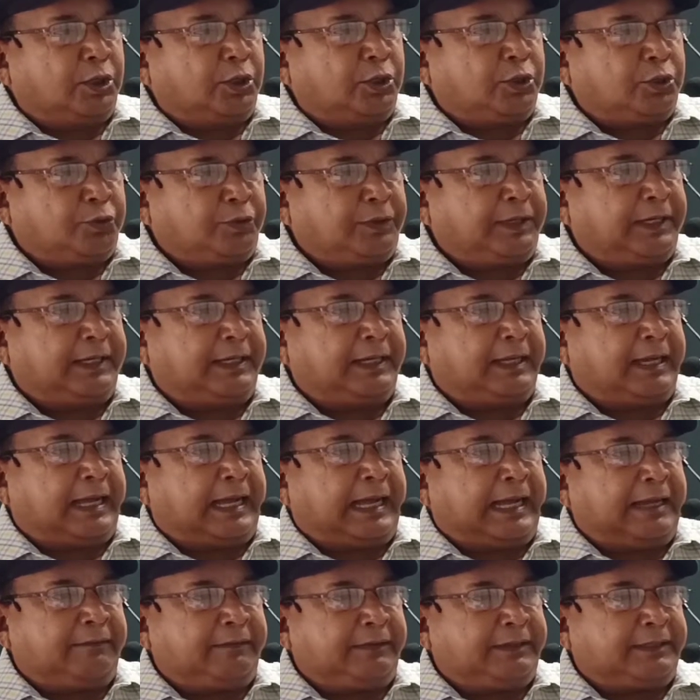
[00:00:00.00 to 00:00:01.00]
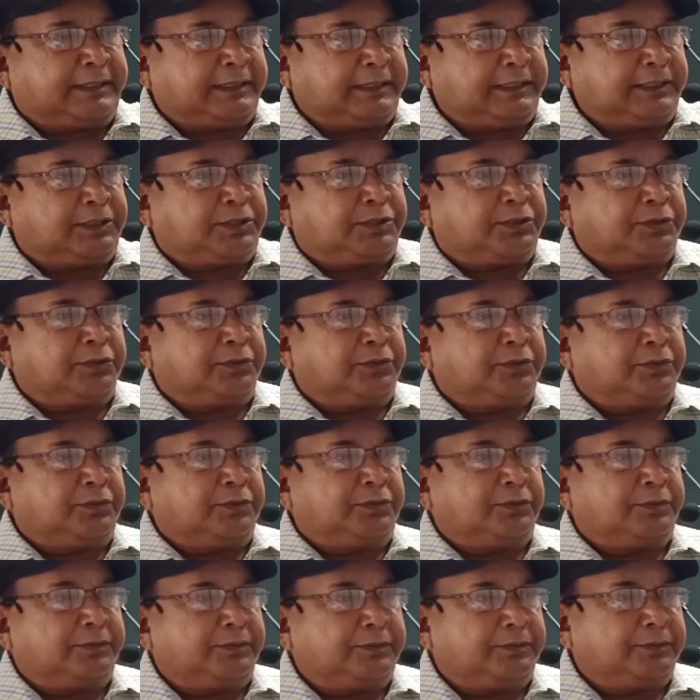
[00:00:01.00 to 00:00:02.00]
Today I will teach you
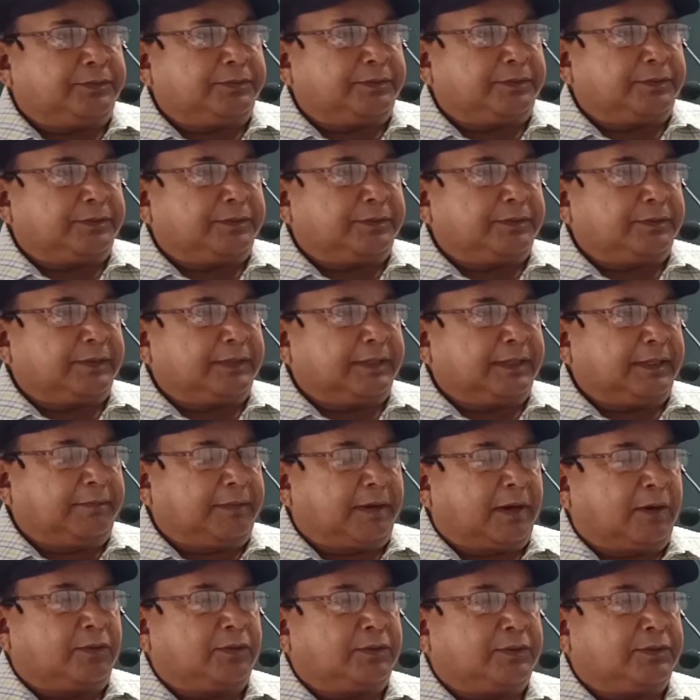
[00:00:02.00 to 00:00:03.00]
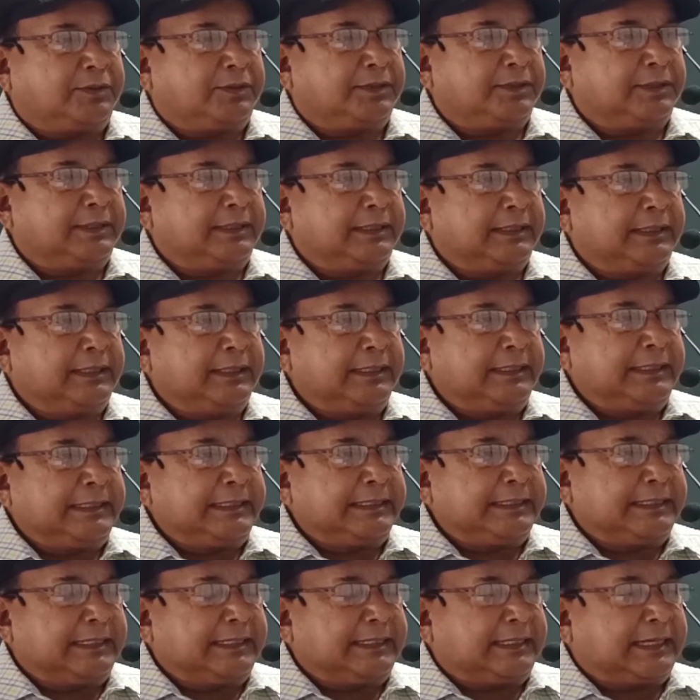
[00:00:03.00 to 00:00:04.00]
about
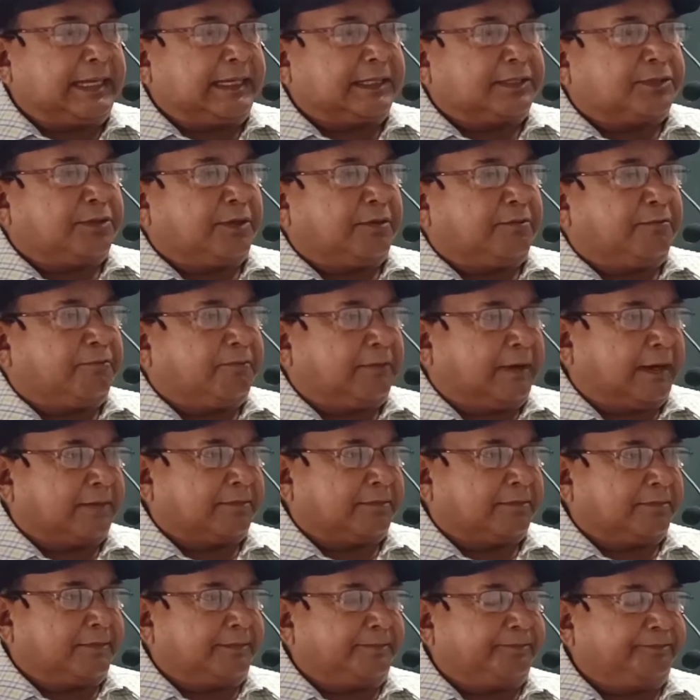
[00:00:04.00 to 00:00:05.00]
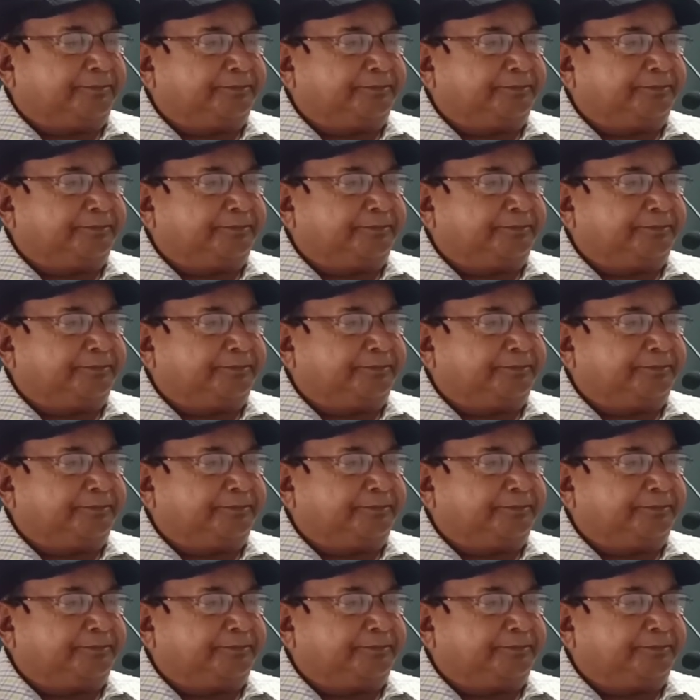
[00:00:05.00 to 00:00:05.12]
syntax of verb.